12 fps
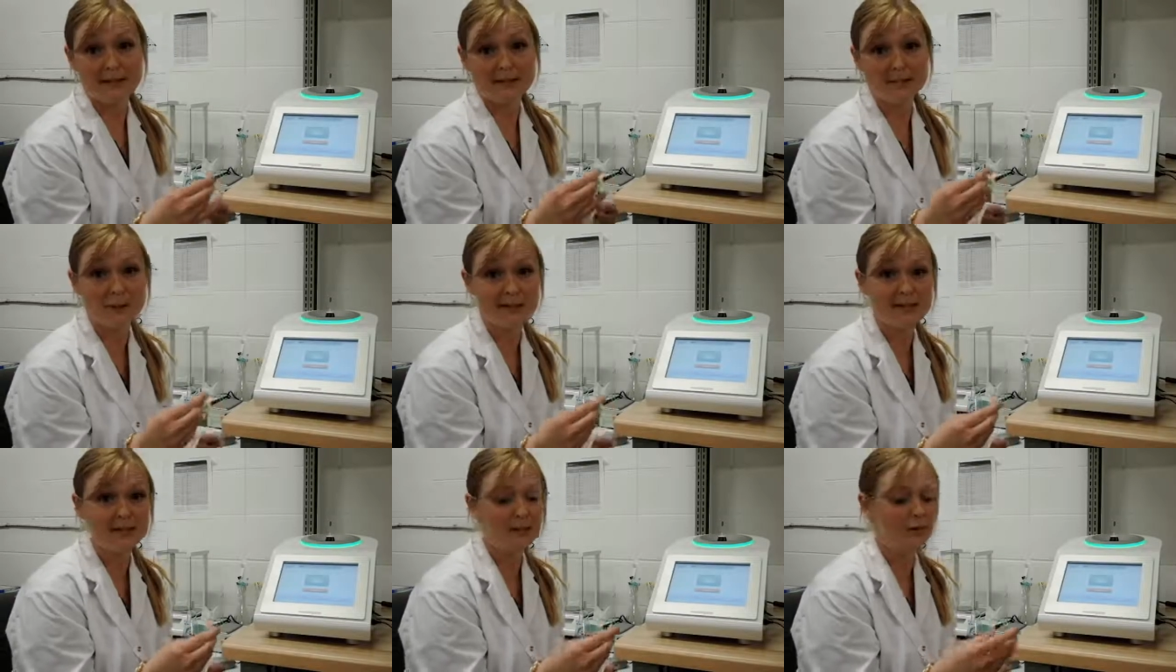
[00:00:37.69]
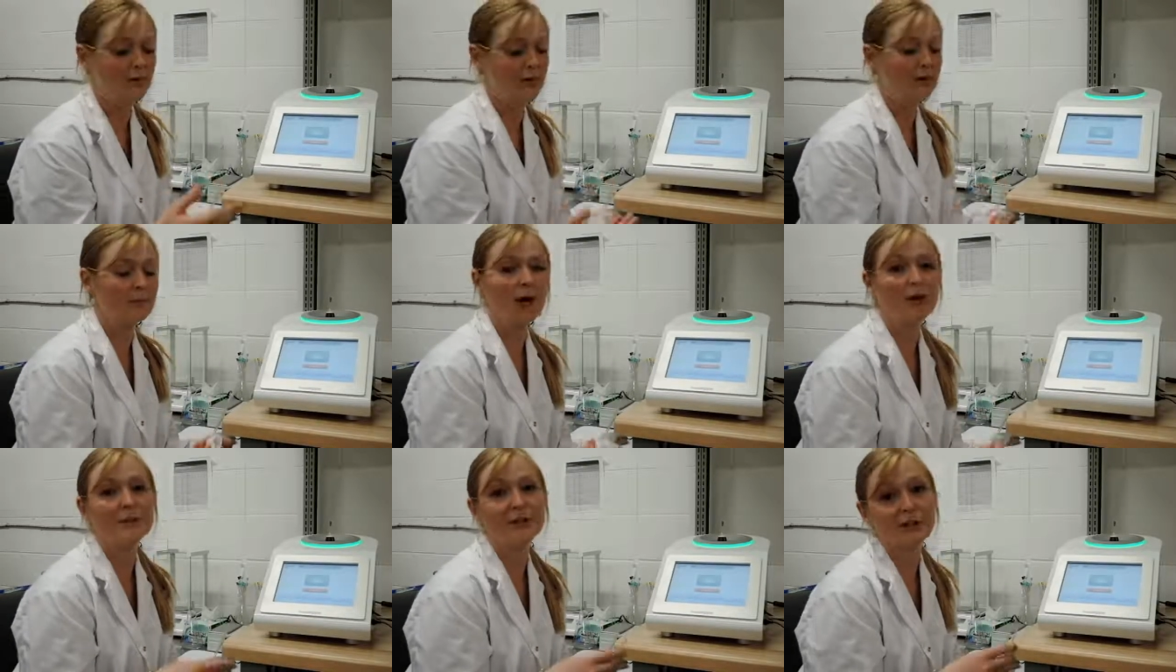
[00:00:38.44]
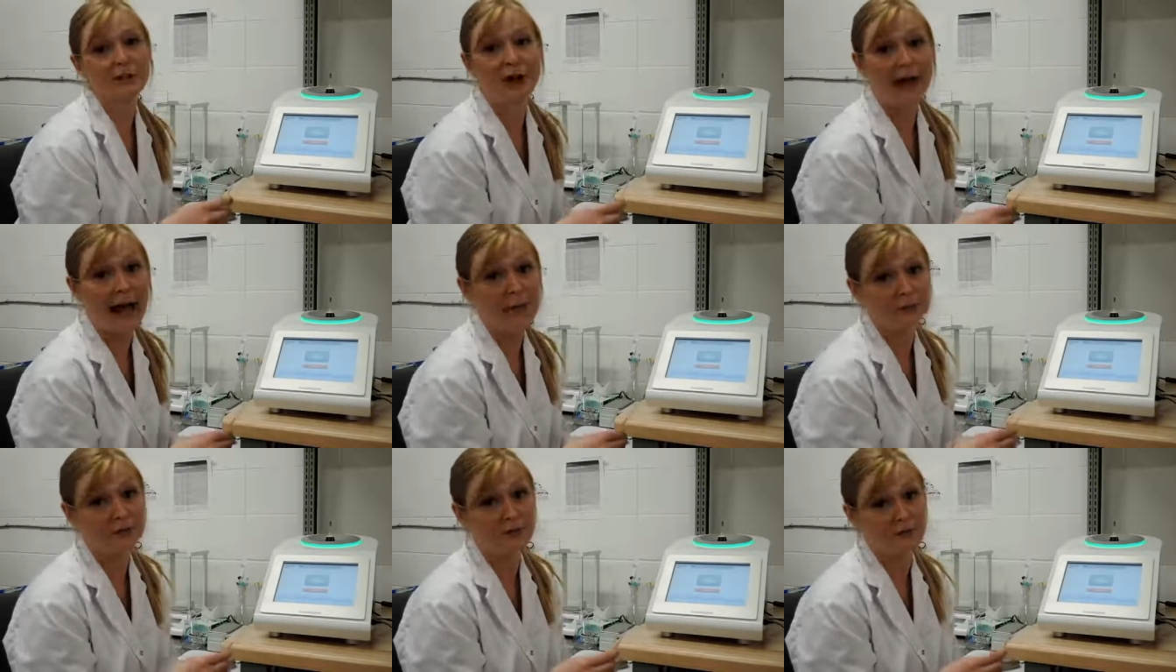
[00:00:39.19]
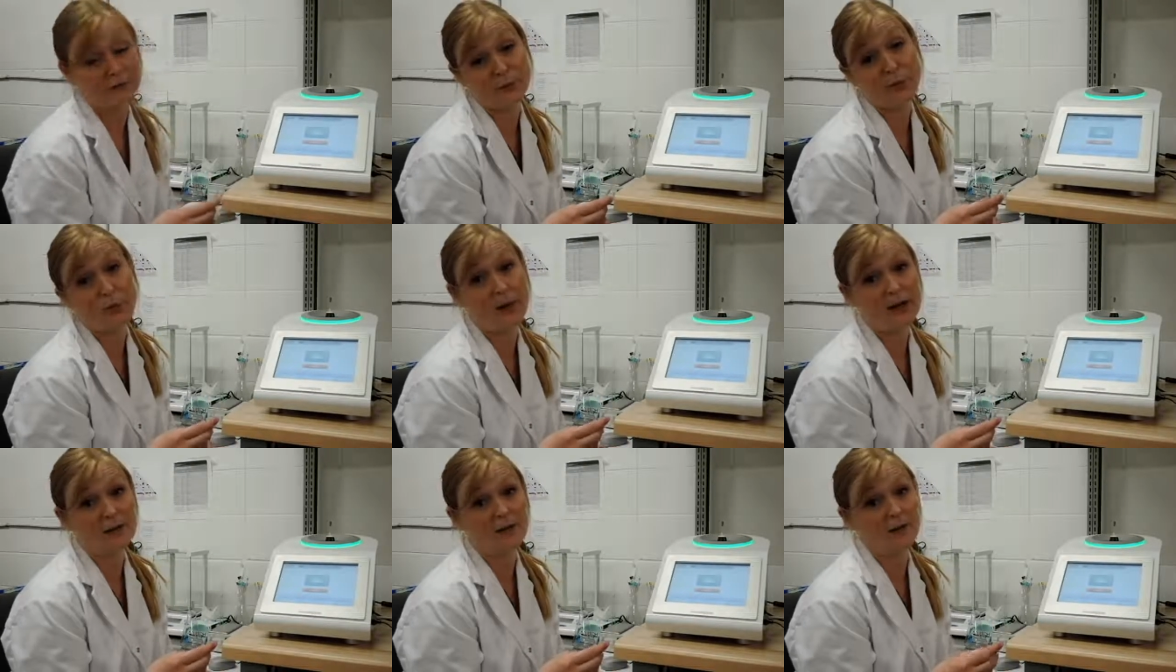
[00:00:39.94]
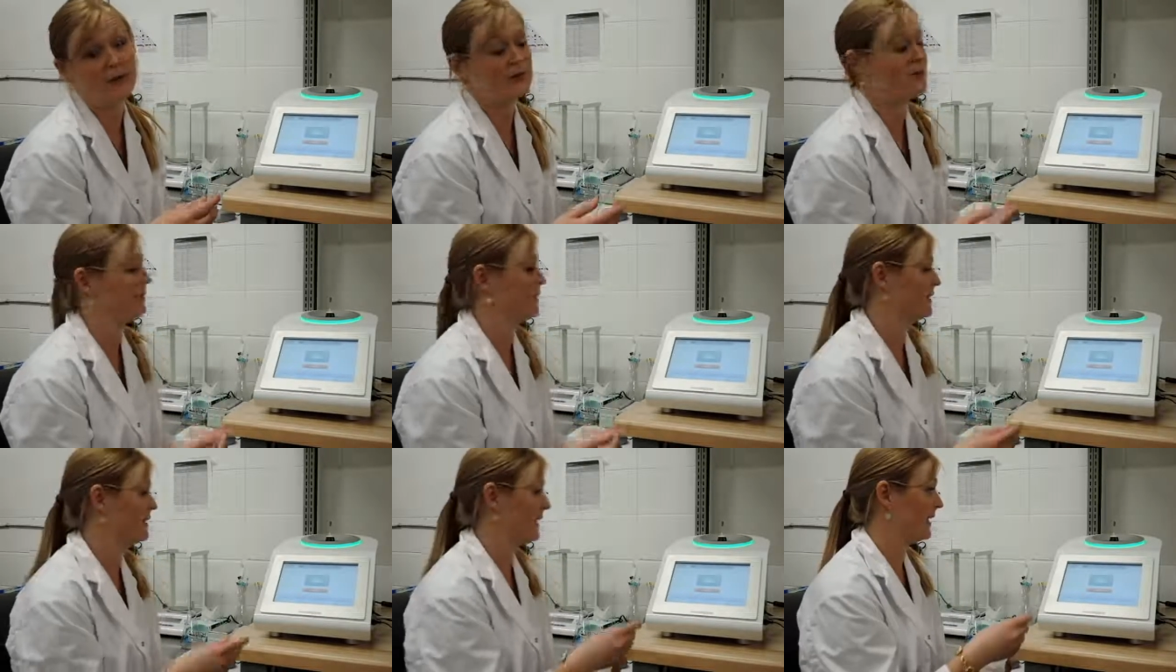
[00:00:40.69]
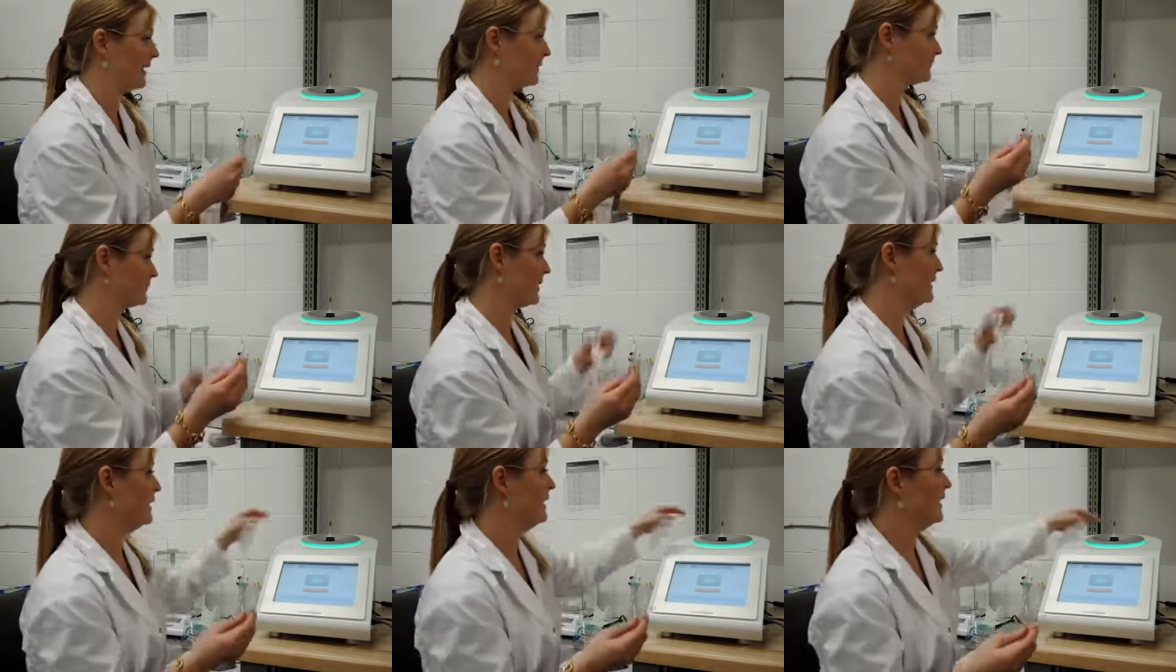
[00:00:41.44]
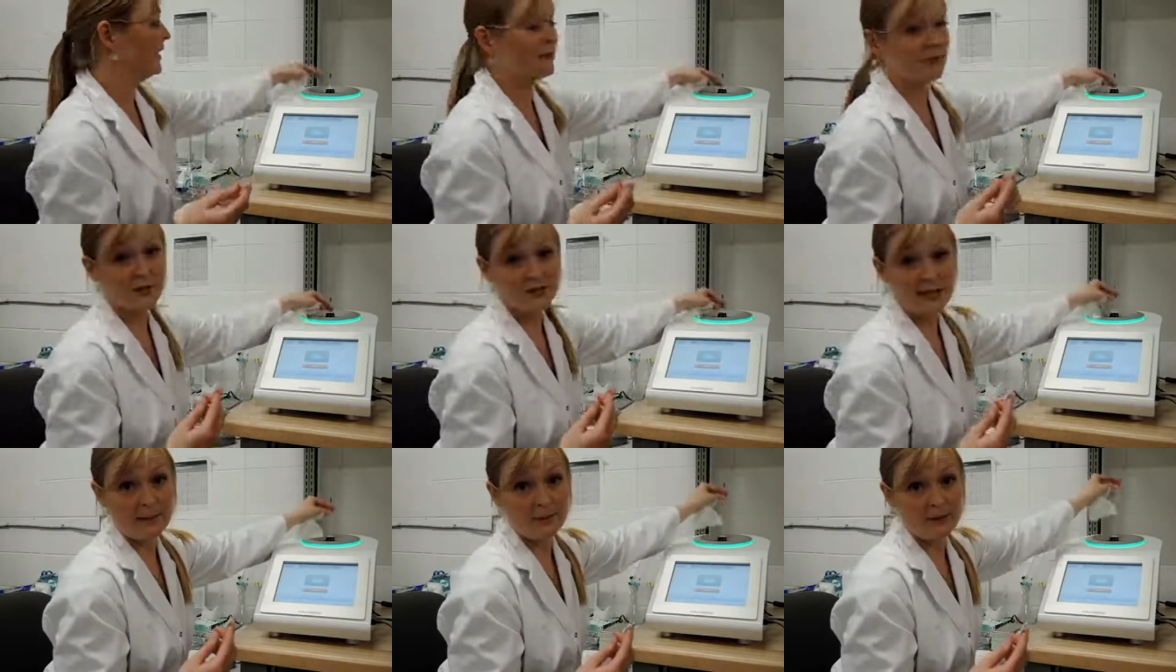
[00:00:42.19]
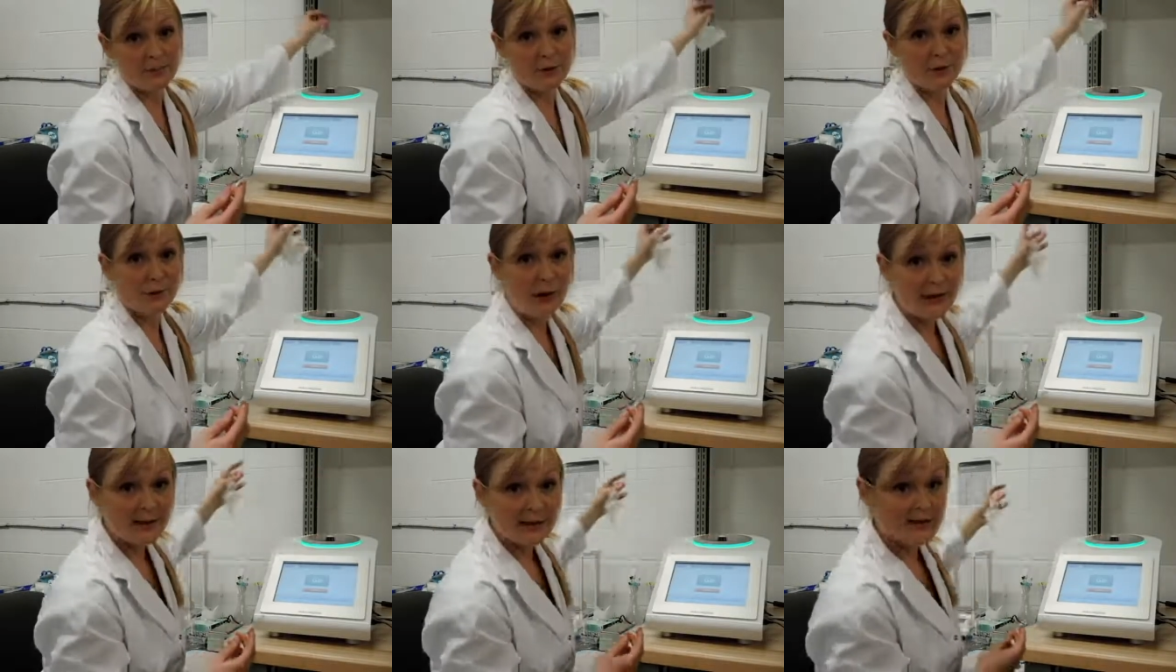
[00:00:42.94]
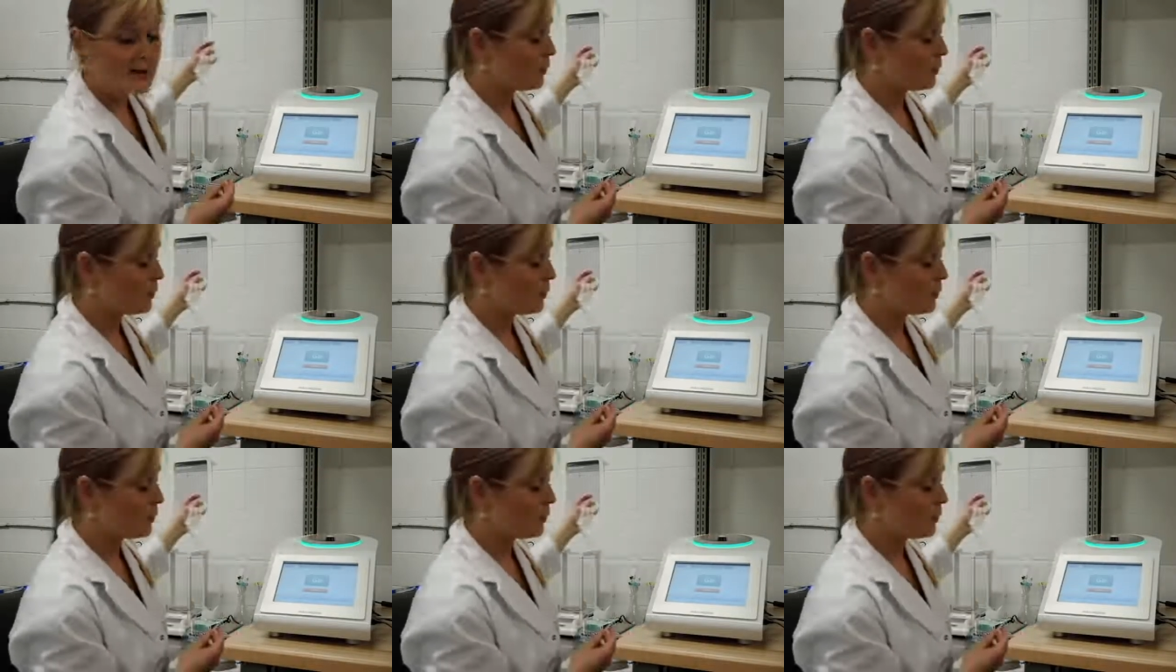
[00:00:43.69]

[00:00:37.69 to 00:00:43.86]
is pretty typical with NMR, but they're not absolutely required for the use of good data. The first sample I'm going to run